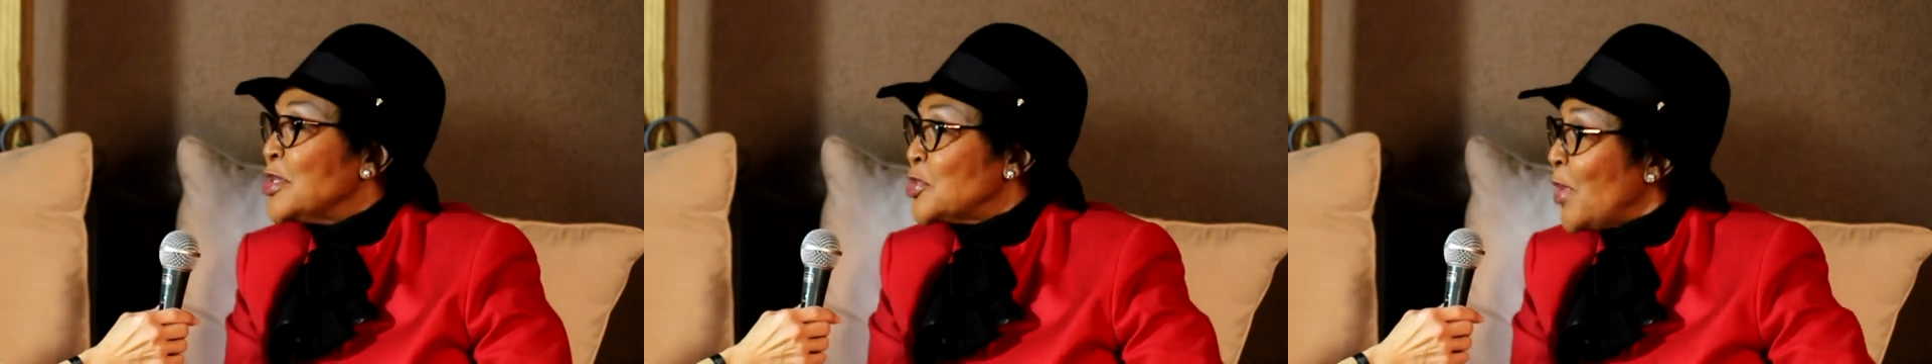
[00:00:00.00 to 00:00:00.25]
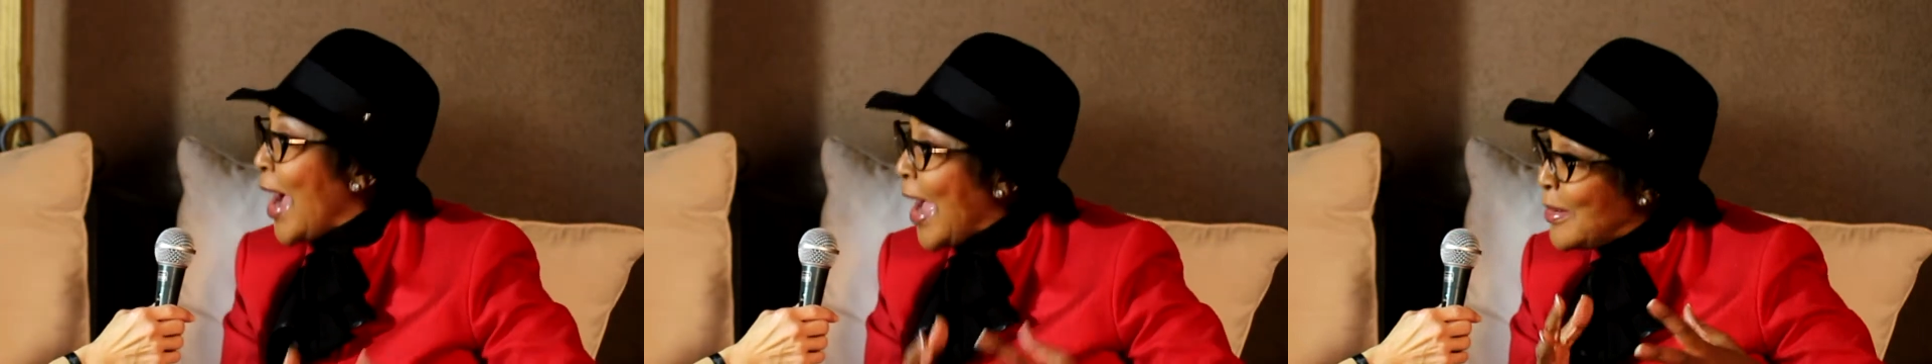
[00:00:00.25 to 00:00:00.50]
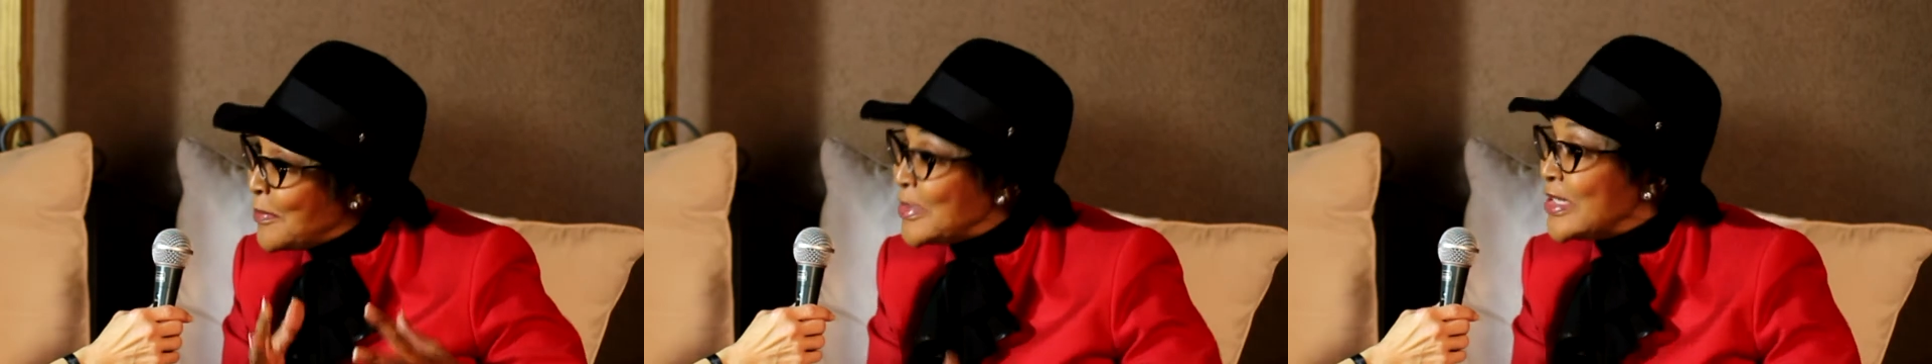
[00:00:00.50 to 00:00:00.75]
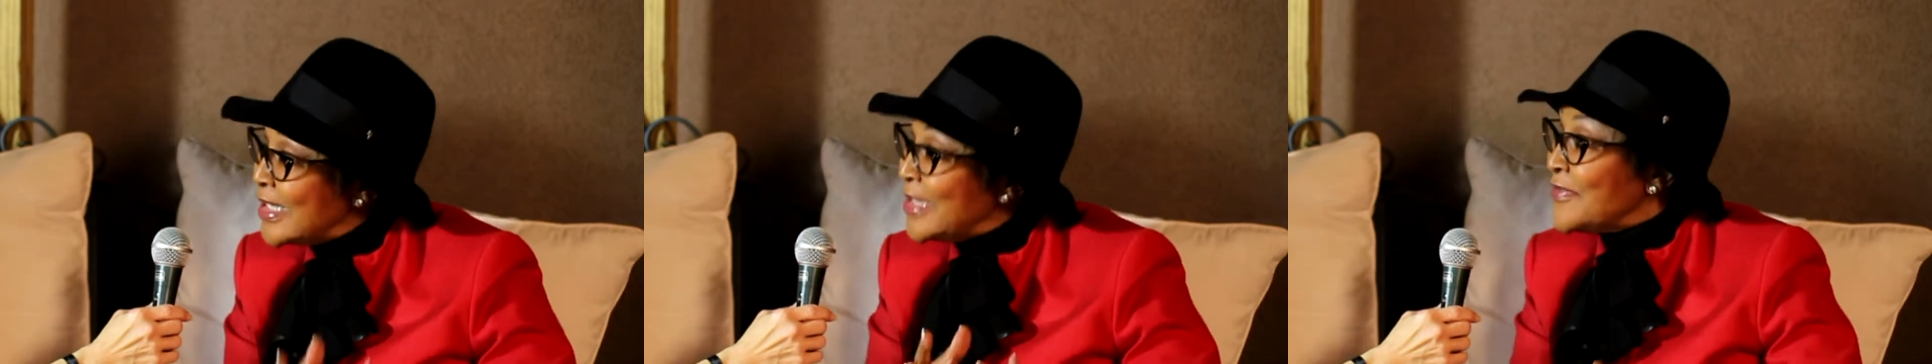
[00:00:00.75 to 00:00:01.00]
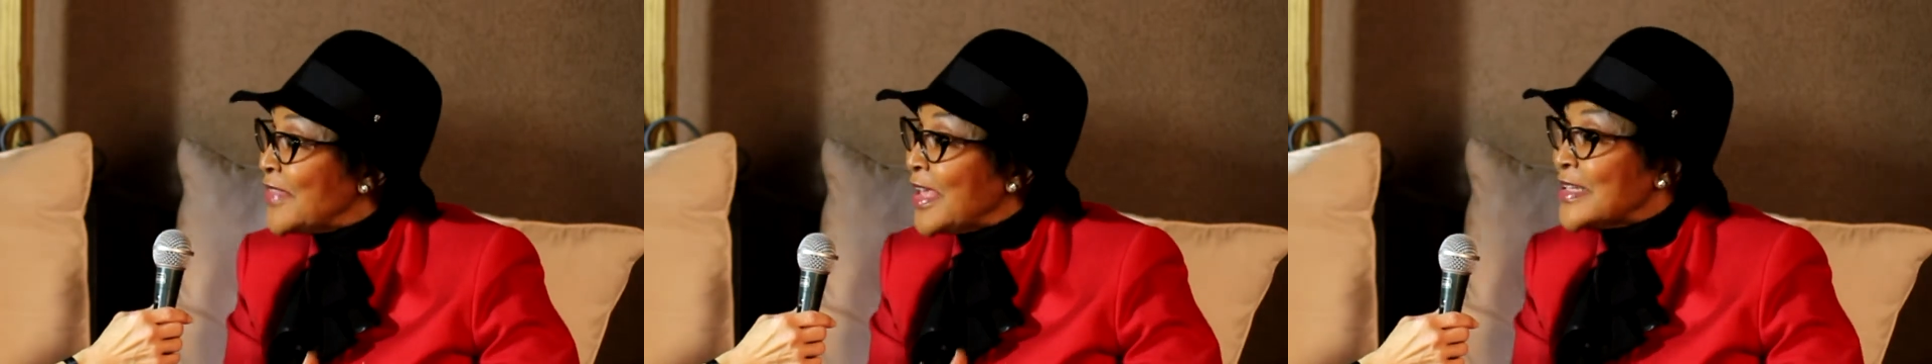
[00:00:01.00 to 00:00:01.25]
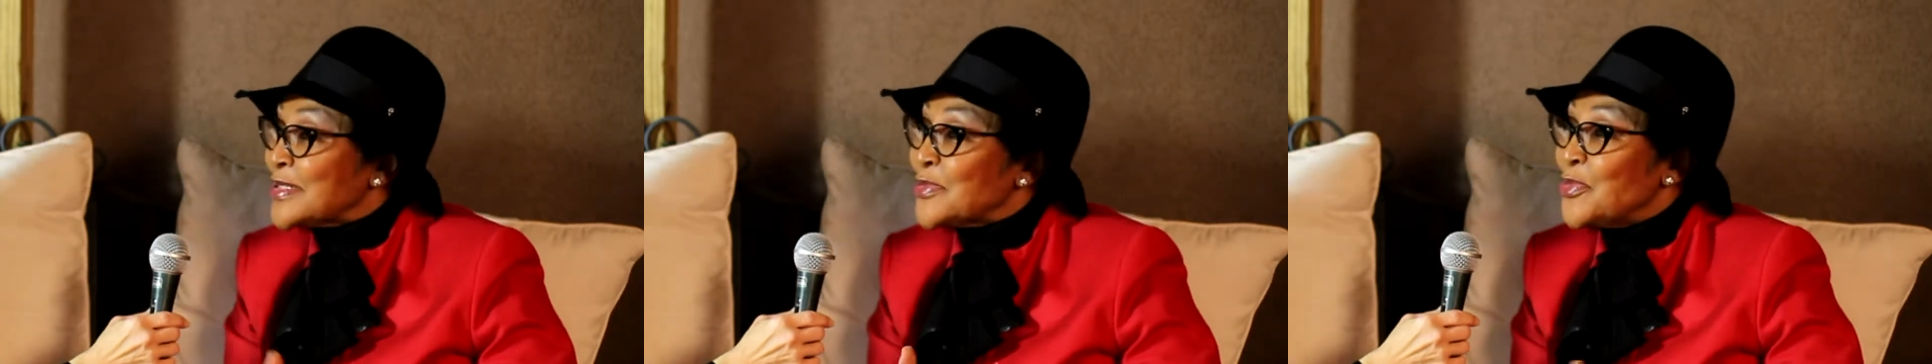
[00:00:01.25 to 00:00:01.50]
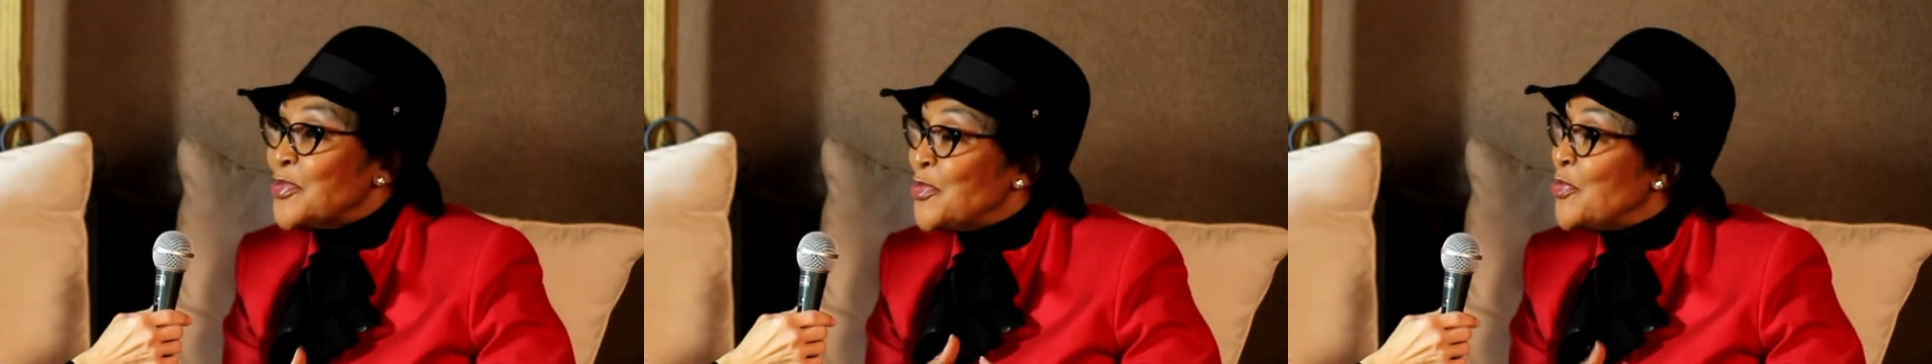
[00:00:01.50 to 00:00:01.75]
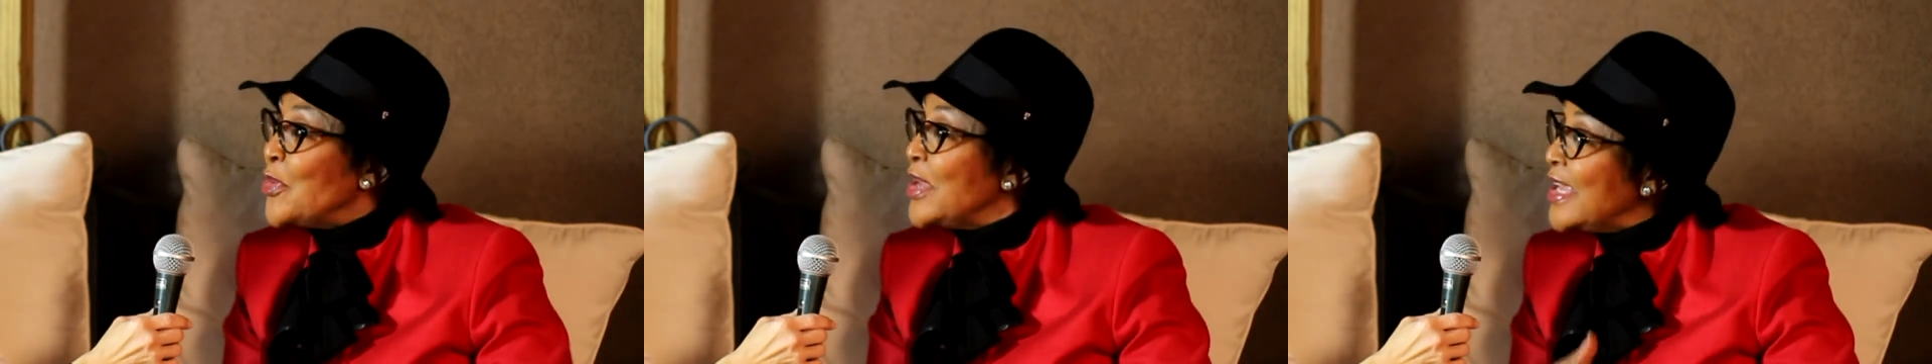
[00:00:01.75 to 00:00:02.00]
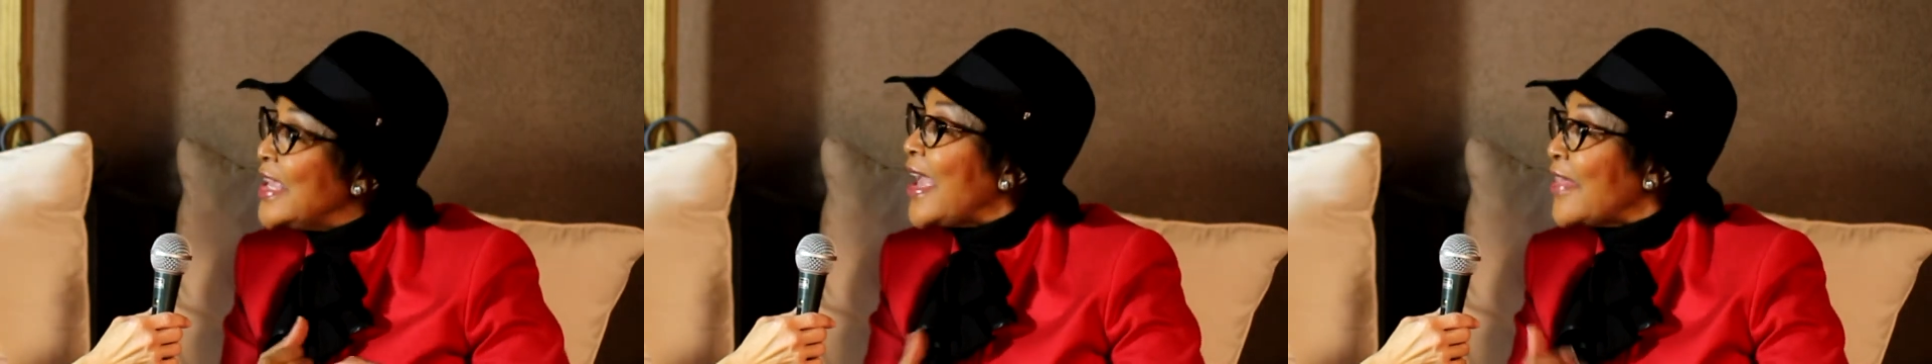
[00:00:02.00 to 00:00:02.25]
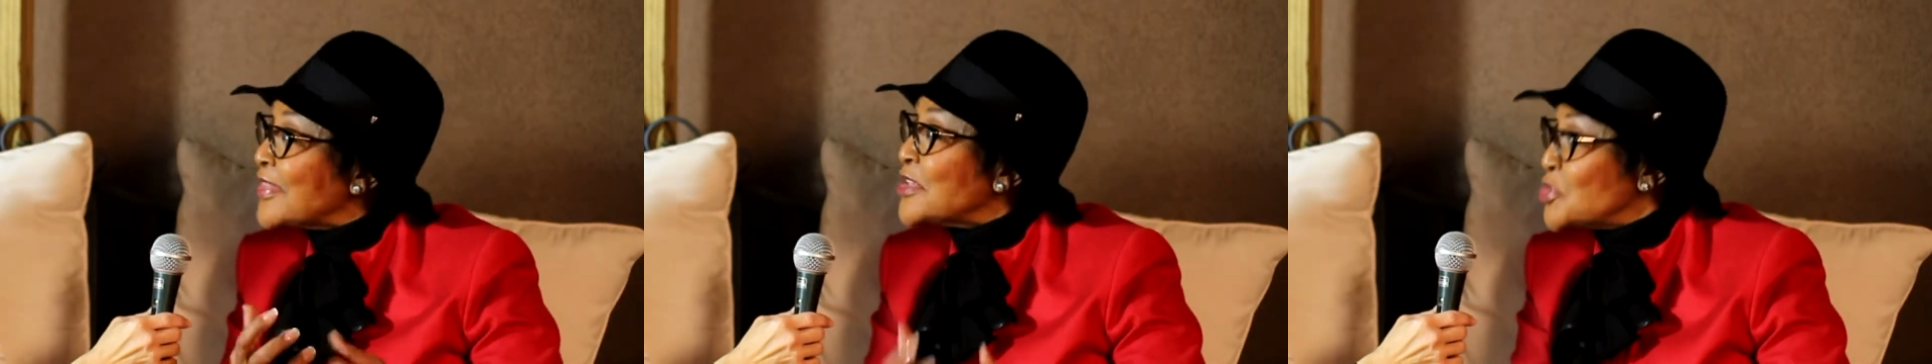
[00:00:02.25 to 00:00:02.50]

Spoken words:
So I believe that we get